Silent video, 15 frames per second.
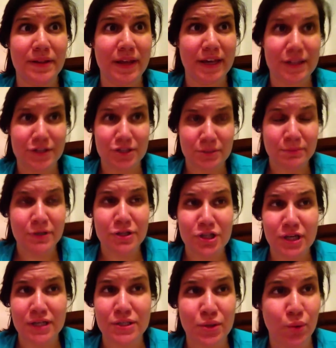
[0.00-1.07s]
The jumping
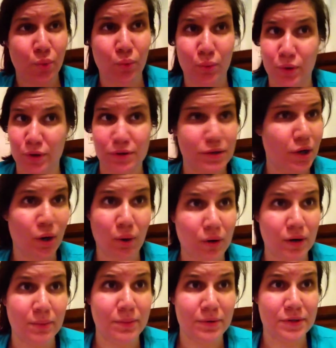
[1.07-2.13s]
jacks weren't
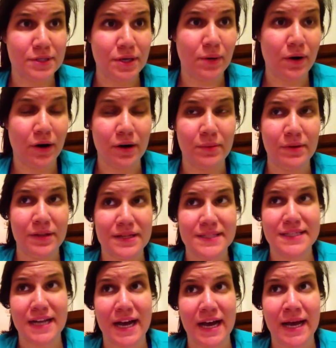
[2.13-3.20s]
so horrible this
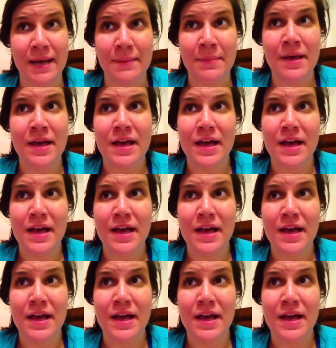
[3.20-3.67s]
time.